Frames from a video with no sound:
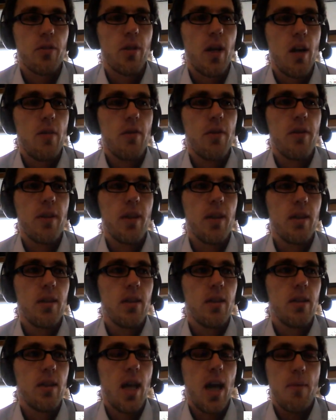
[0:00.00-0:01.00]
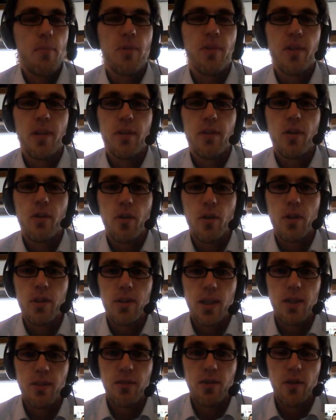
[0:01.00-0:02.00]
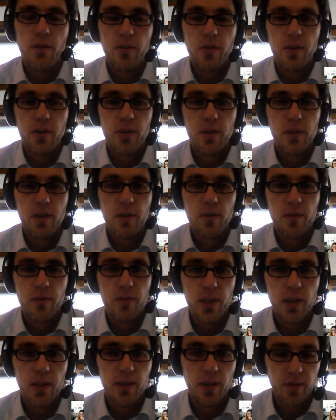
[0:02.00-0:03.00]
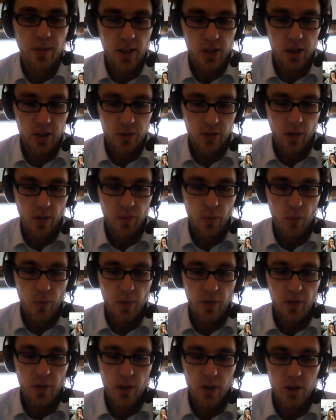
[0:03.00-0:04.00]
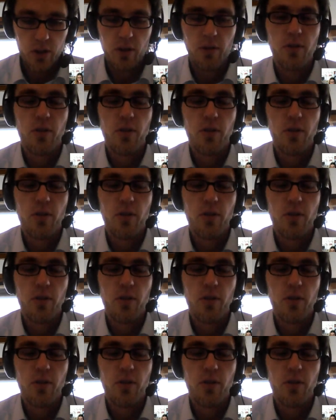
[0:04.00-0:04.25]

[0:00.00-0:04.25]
So everything happens in the context of the digitization of research.